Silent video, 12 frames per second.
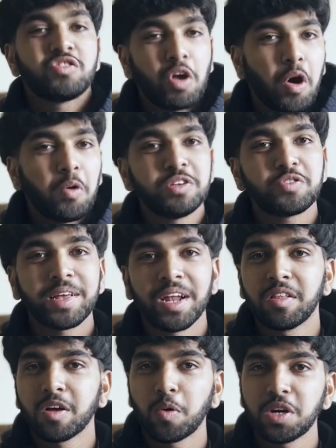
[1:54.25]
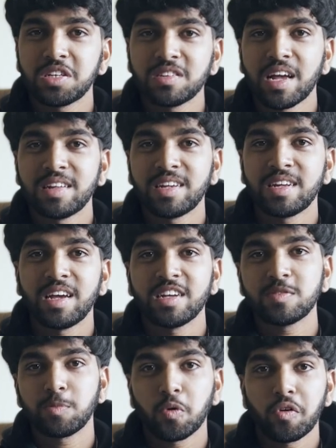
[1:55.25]
So I always write down the questions I intend to
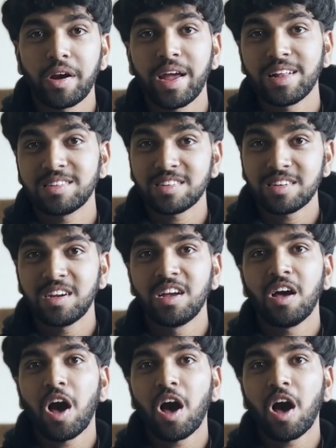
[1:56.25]
explore or answer